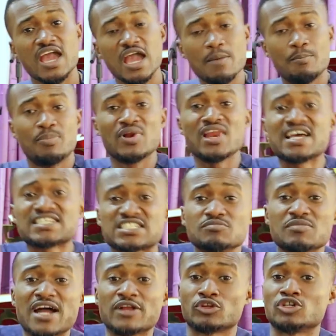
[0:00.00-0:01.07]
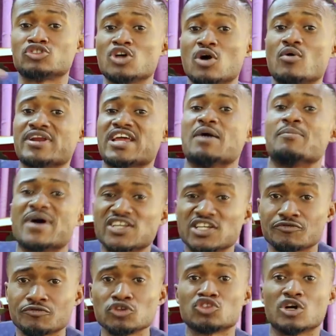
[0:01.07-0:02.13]
A blessed man does not worry about
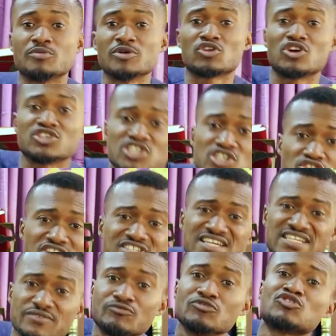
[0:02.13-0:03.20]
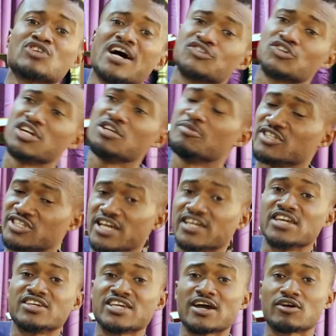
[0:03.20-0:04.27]
the future because he knows that the future has already been
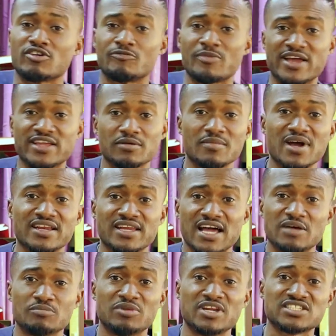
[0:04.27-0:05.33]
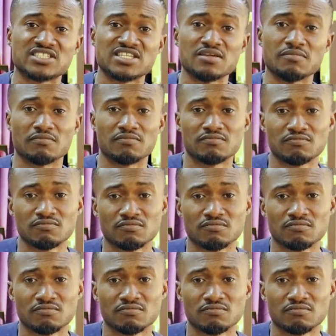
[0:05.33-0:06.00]
taken care of by the man that had blessed him.